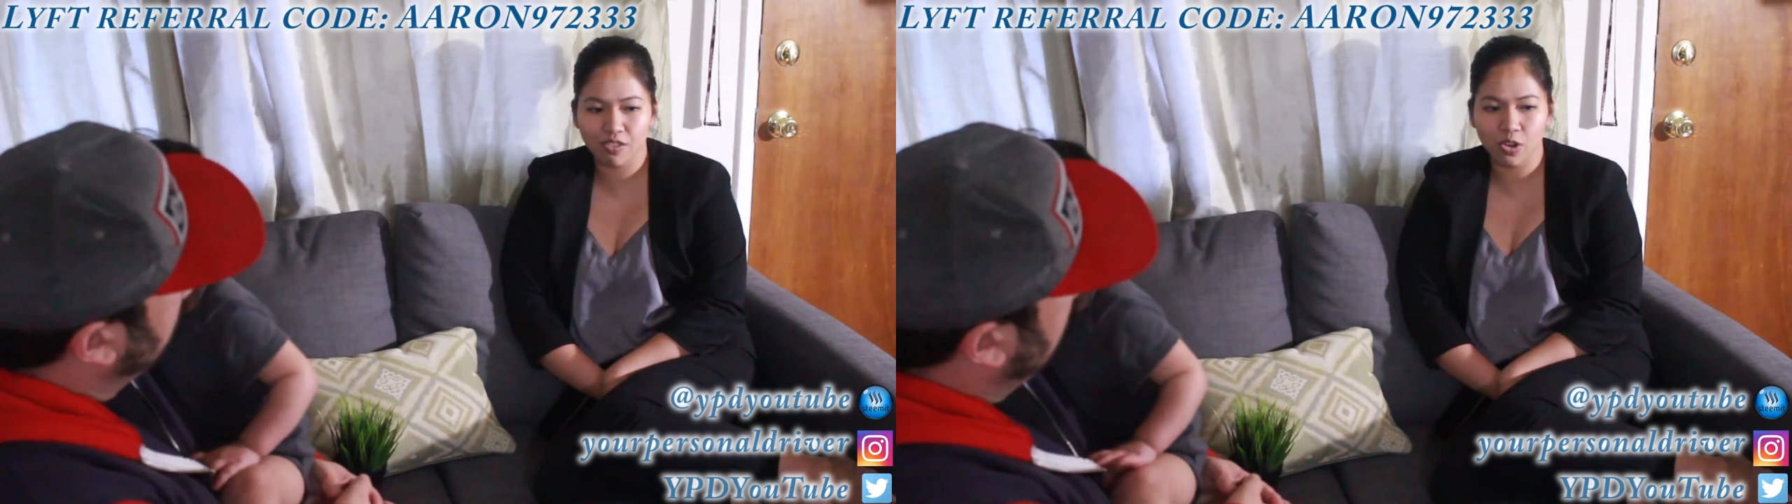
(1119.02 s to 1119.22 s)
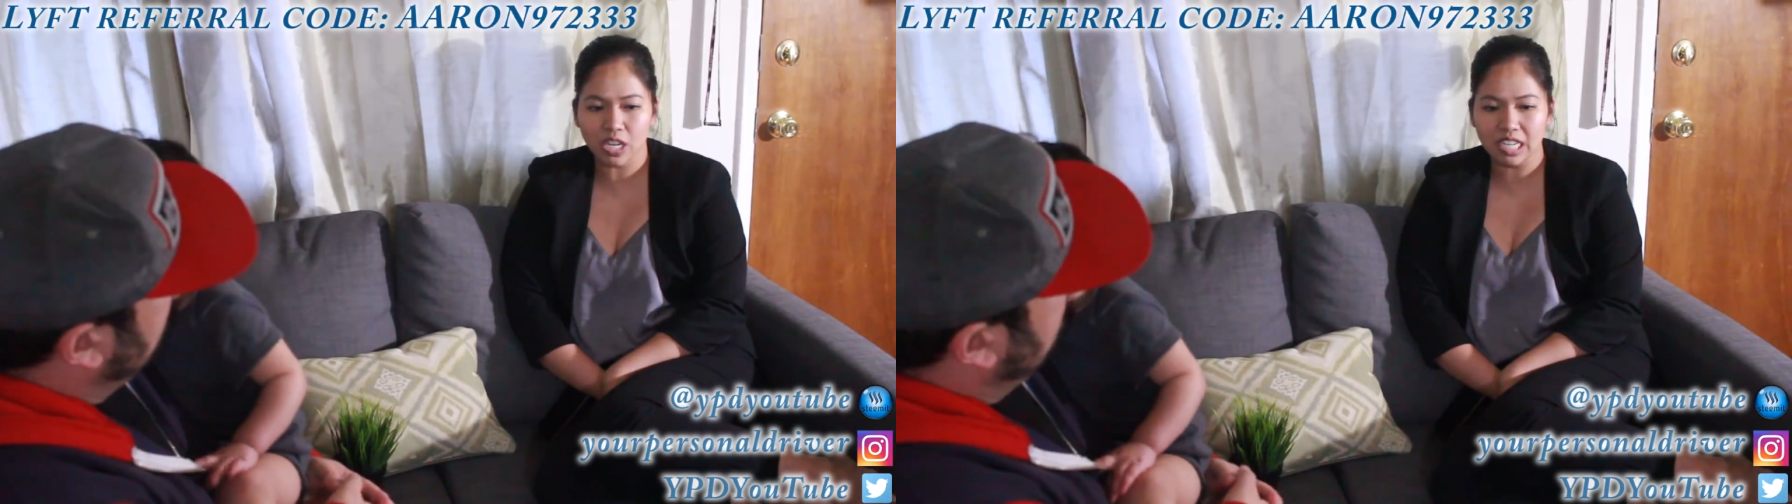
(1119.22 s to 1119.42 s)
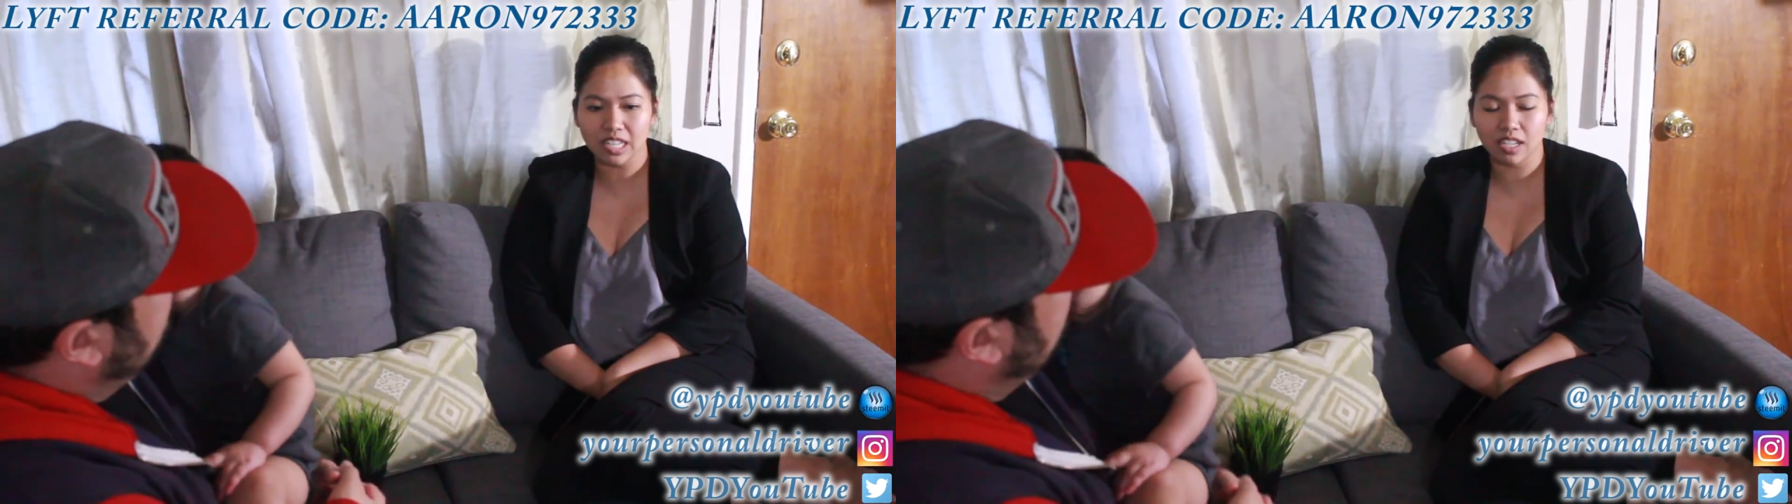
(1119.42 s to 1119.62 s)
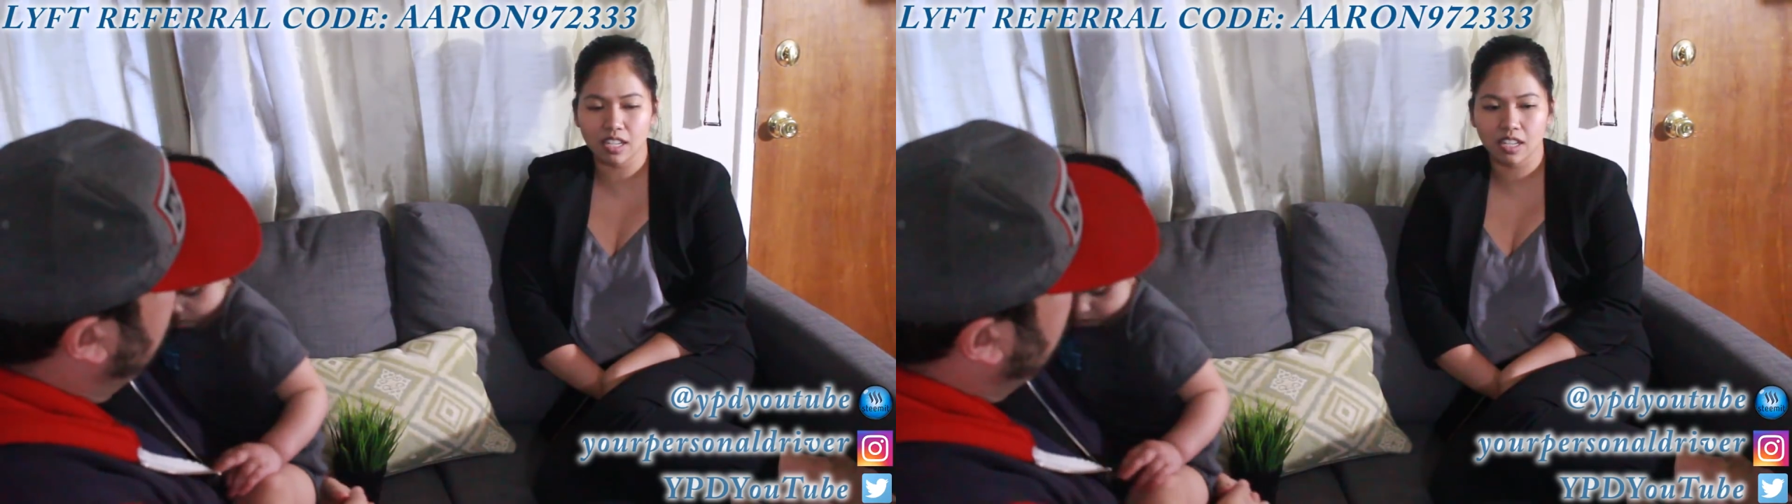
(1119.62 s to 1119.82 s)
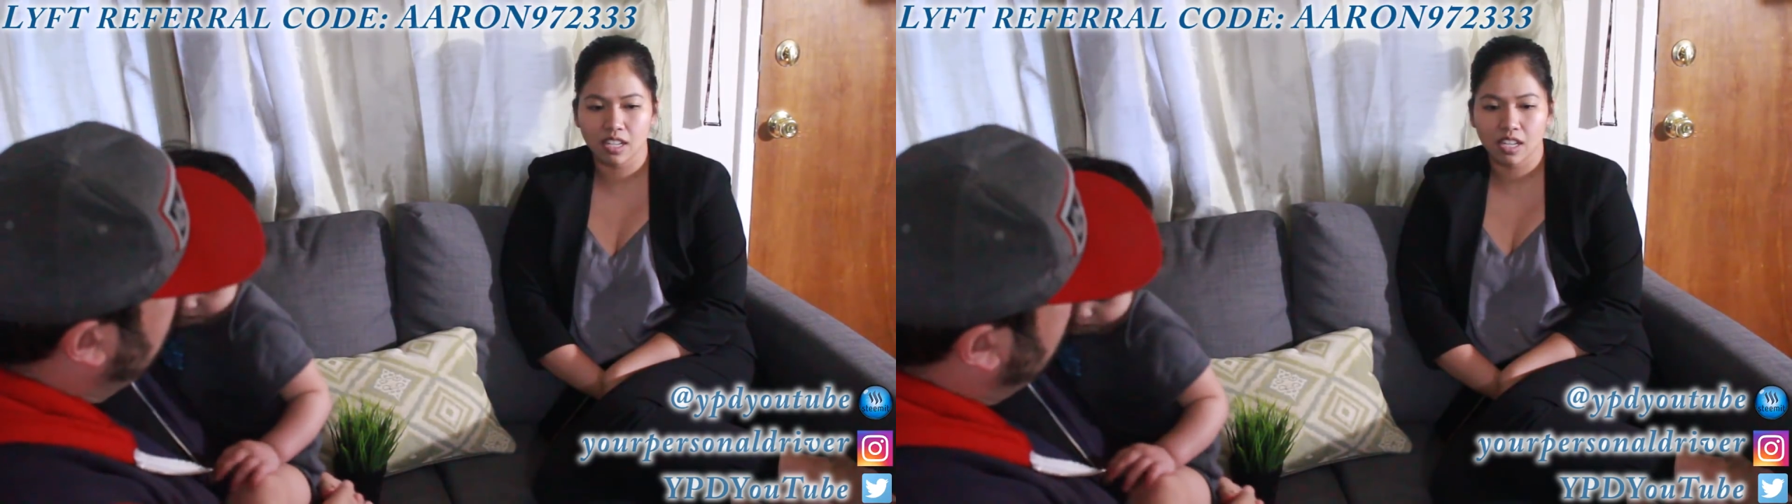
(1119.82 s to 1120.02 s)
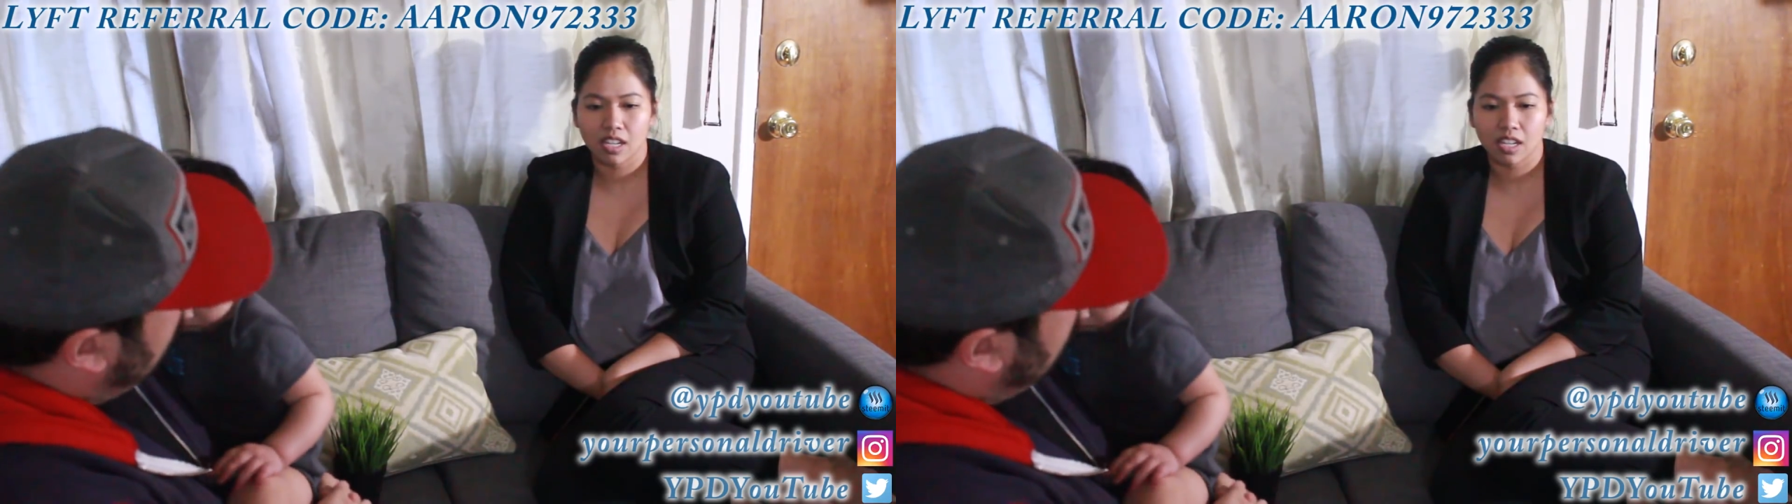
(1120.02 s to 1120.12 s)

if you're in a